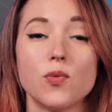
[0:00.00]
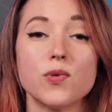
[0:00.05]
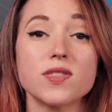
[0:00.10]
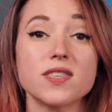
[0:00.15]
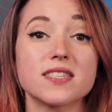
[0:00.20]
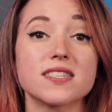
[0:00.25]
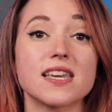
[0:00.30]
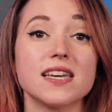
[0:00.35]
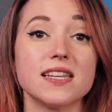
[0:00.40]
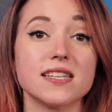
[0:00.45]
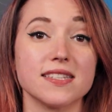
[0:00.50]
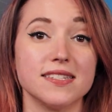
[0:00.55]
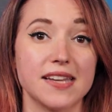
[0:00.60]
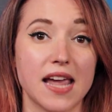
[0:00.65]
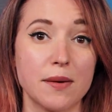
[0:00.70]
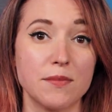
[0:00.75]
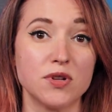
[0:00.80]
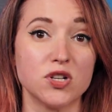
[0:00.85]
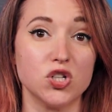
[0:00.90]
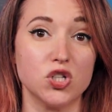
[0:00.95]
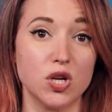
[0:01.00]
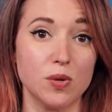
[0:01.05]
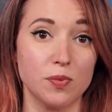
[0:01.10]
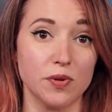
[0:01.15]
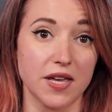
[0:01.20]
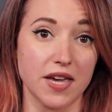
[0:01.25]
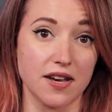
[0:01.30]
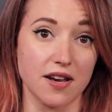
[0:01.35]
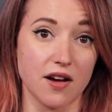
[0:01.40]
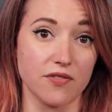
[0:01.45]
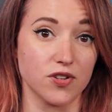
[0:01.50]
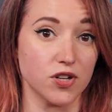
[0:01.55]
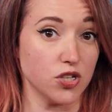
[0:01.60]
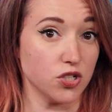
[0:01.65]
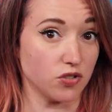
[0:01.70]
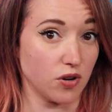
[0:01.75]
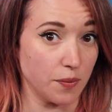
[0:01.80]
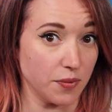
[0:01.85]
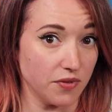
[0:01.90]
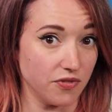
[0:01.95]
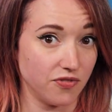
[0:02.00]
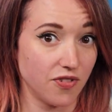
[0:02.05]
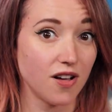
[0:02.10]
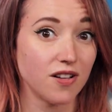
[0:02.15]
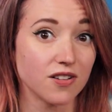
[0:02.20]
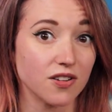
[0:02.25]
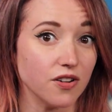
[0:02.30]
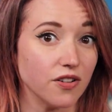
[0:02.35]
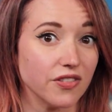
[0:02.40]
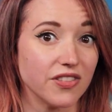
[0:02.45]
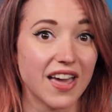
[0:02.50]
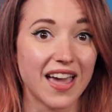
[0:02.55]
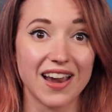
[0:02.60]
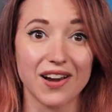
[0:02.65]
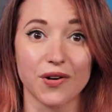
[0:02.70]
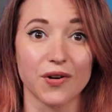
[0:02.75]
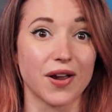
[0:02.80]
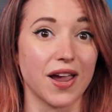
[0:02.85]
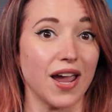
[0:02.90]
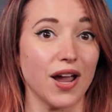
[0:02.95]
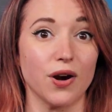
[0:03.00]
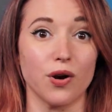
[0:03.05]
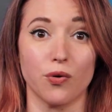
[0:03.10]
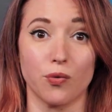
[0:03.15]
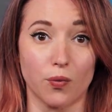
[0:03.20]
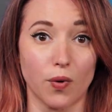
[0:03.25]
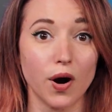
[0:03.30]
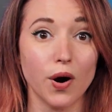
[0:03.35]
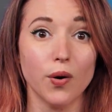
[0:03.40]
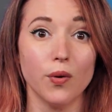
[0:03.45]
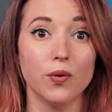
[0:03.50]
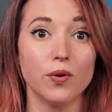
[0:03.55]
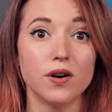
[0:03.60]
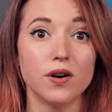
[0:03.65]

When the skin is damaged deeply enough to disrupt the follicle, the hair can't grow.